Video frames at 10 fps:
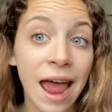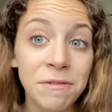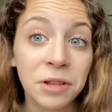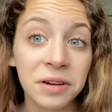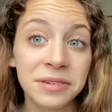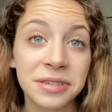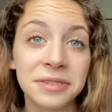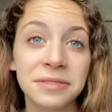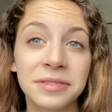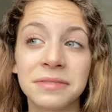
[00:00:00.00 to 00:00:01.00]
I have a lot of
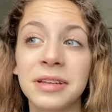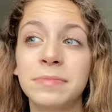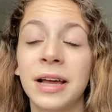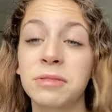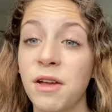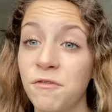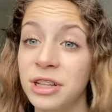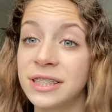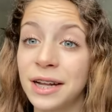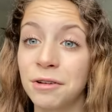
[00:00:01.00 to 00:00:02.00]
shoes. It's because my
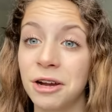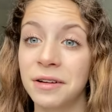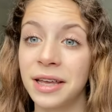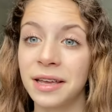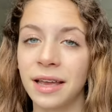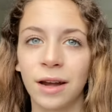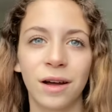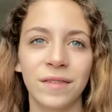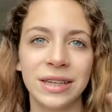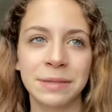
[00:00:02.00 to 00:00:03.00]
foot's done growing, and
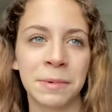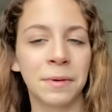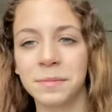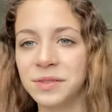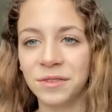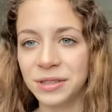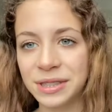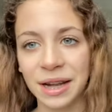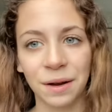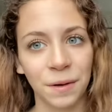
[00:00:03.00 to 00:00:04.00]
obviously my mom's foot's
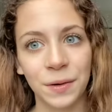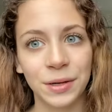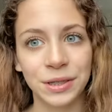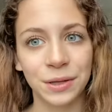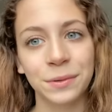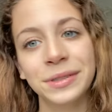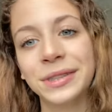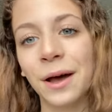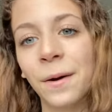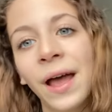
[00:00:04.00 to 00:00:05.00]
done growing too.
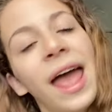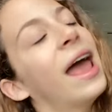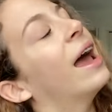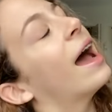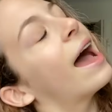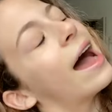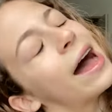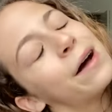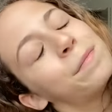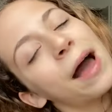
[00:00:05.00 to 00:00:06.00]
So
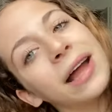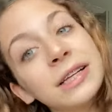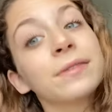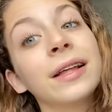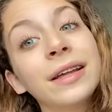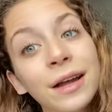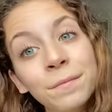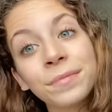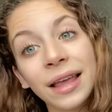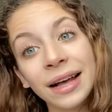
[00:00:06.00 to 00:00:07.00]
I just want you to know.
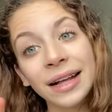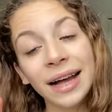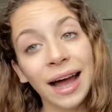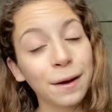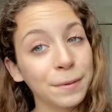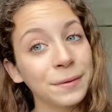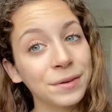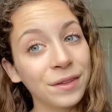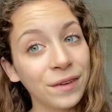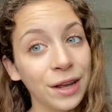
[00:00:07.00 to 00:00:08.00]
I hope you
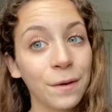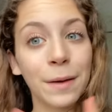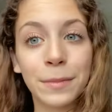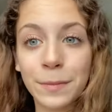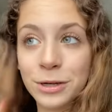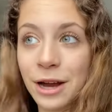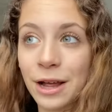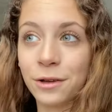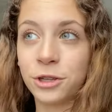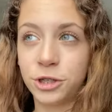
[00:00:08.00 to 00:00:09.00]
enjoy the video. I'm gonna be
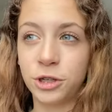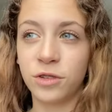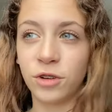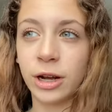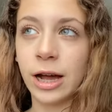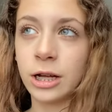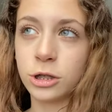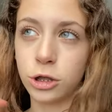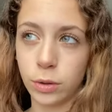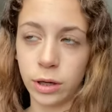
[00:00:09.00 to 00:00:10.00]
trying on the shoes for you
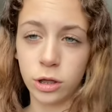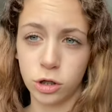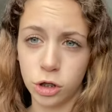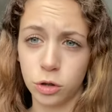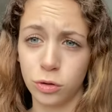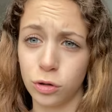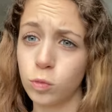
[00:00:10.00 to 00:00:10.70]
guys, showing you the shoes.